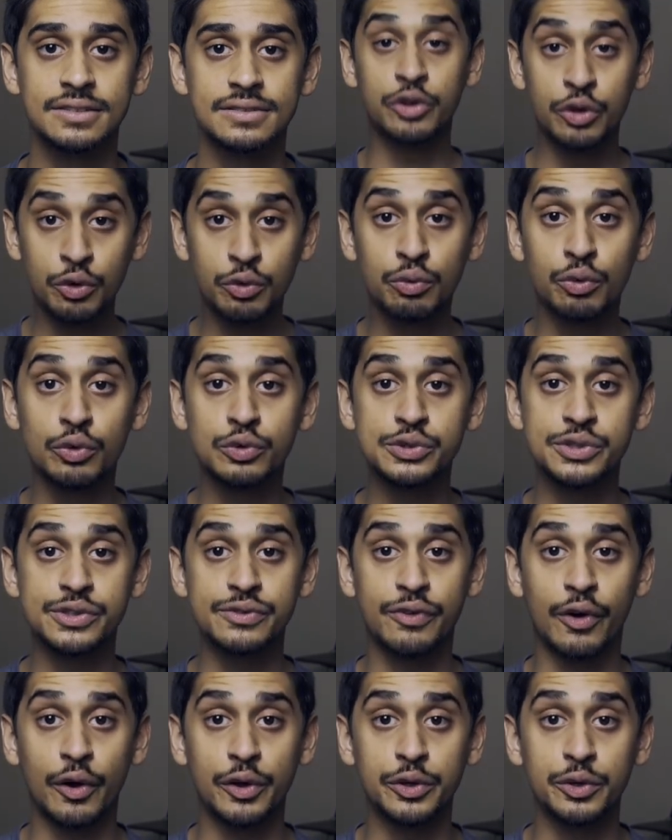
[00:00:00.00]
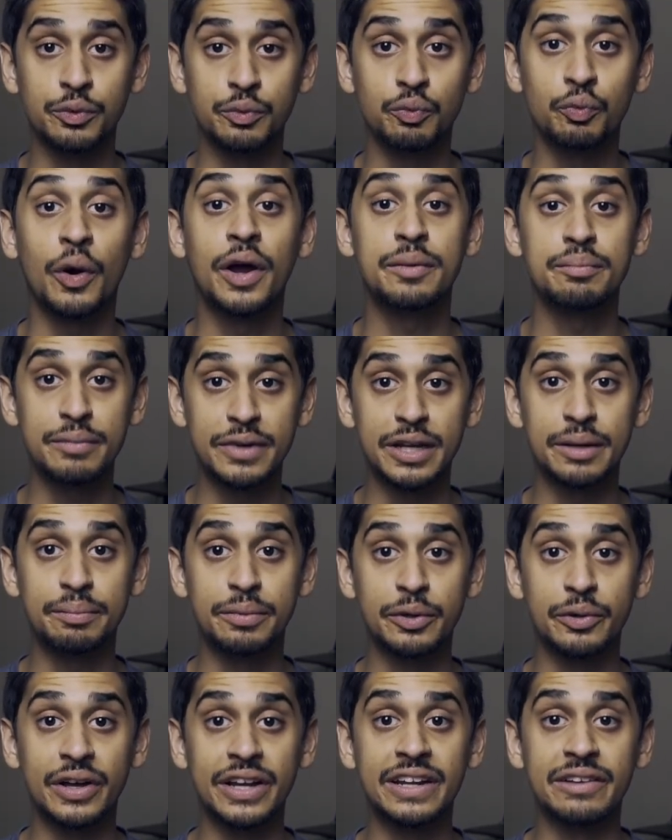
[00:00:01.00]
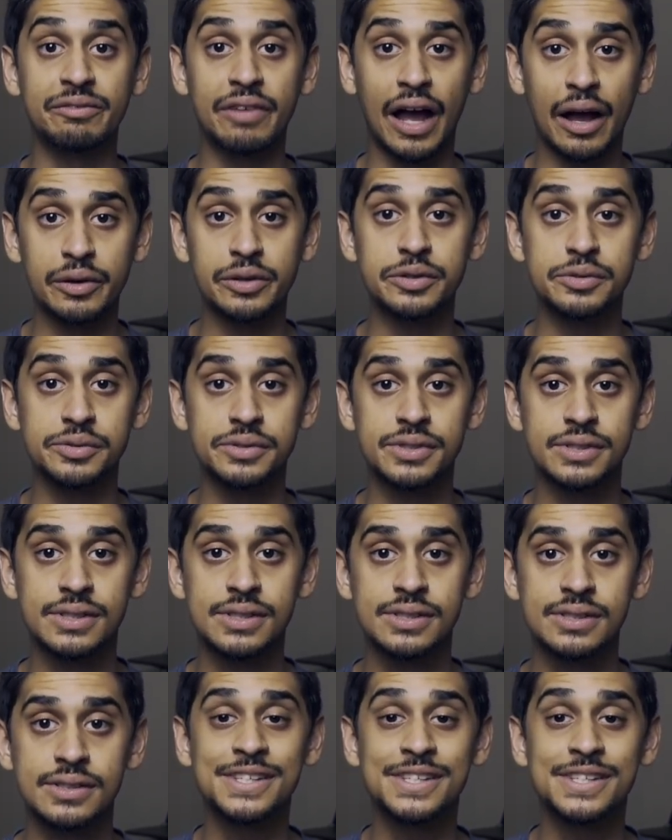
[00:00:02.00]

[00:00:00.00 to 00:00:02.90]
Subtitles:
There are 2 rules to follow when manipulating values.